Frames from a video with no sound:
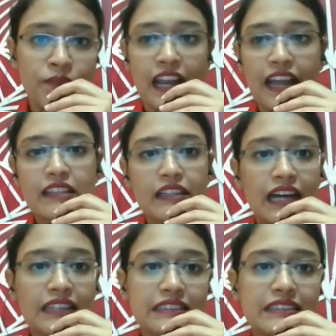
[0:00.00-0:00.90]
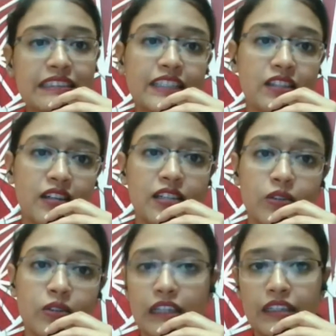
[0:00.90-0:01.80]
And the last is internal
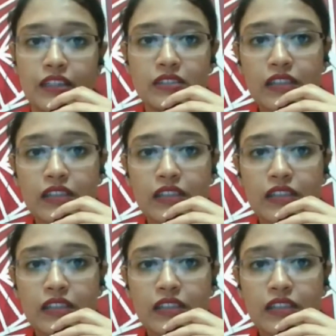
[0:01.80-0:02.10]
loneliness.